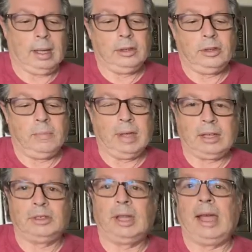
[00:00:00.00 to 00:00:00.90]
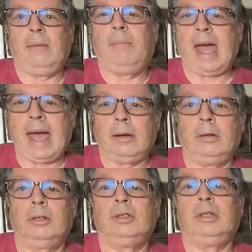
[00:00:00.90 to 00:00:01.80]
to mix like
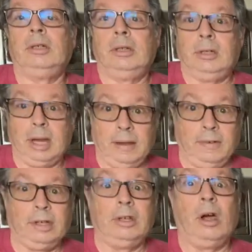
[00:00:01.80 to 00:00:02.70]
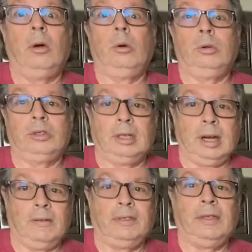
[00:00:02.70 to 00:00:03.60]
batters and even doughs and
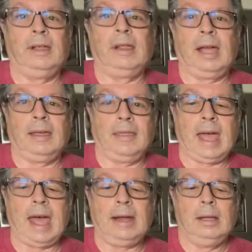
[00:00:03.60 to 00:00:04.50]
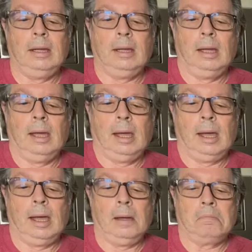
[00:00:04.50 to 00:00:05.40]
everything like that.
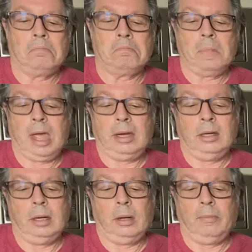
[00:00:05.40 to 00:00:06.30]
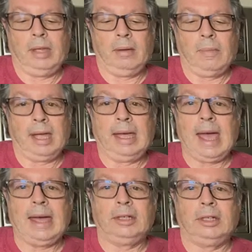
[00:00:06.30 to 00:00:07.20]
And you know me and my
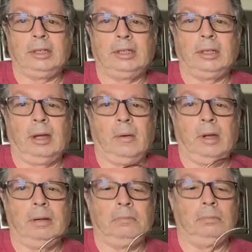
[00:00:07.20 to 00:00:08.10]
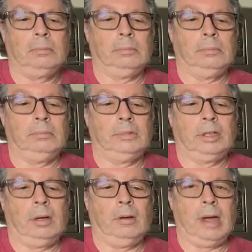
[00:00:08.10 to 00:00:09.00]
gadgets, so I went,
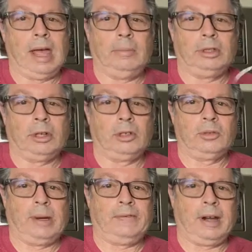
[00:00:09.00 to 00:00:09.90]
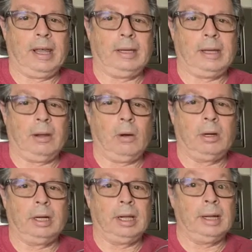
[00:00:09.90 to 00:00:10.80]
so Amazon's my friend, I
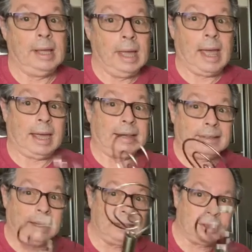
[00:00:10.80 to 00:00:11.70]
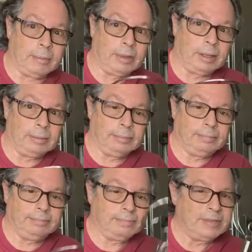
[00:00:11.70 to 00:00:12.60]
ordered it. I gotta tell you something.
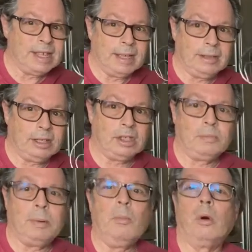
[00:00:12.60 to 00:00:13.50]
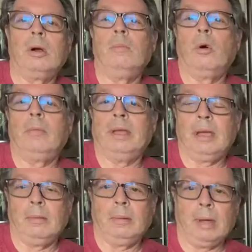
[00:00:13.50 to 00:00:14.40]
This is more and more
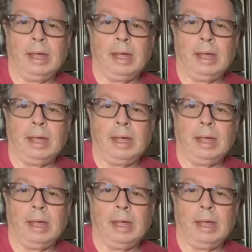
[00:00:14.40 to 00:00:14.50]
becoming my